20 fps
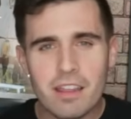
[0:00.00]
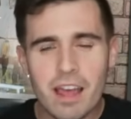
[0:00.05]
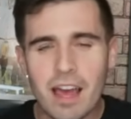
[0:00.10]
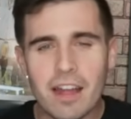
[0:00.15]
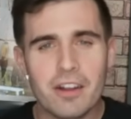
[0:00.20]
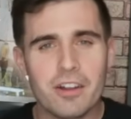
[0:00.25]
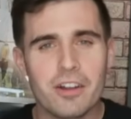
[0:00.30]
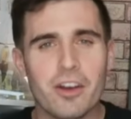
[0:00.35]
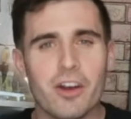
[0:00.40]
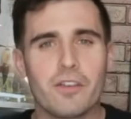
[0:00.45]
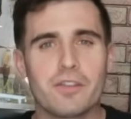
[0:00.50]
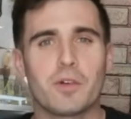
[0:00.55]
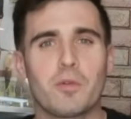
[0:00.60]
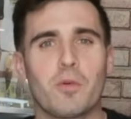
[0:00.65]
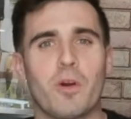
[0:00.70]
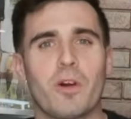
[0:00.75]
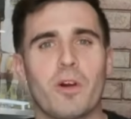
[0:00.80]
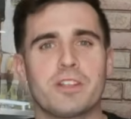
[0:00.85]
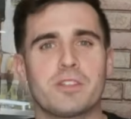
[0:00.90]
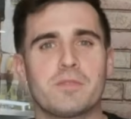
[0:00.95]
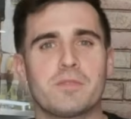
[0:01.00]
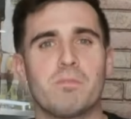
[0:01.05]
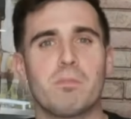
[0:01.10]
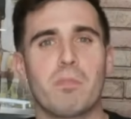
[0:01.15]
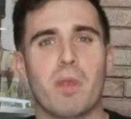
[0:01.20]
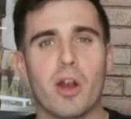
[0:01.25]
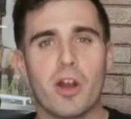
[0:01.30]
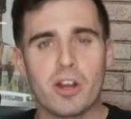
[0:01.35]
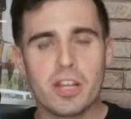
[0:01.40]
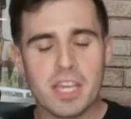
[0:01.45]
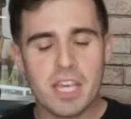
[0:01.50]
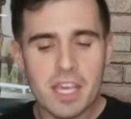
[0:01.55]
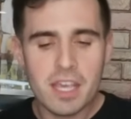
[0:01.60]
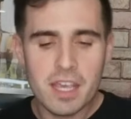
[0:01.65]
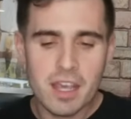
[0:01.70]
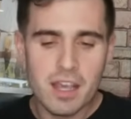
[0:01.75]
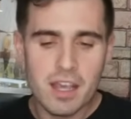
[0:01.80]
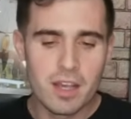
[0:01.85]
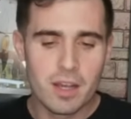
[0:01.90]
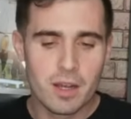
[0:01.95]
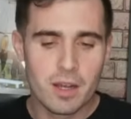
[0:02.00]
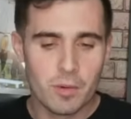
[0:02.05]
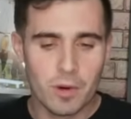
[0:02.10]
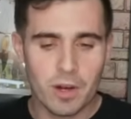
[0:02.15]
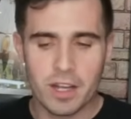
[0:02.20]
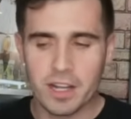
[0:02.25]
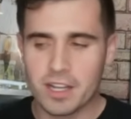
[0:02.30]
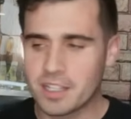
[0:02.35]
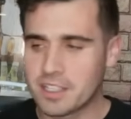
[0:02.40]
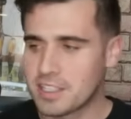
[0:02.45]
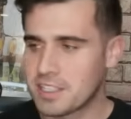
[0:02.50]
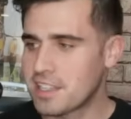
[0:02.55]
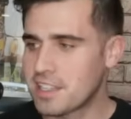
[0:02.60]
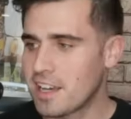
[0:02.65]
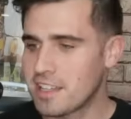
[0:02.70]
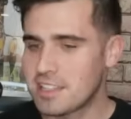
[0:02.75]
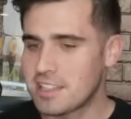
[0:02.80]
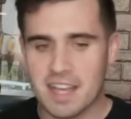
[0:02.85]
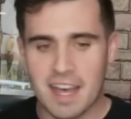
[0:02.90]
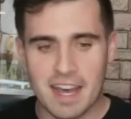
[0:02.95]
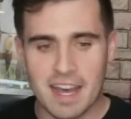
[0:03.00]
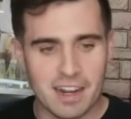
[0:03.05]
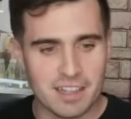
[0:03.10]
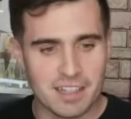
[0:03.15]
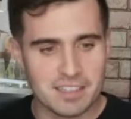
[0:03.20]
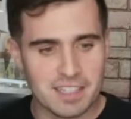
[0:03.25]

I don't know if the word is murky. We're going to discuss that on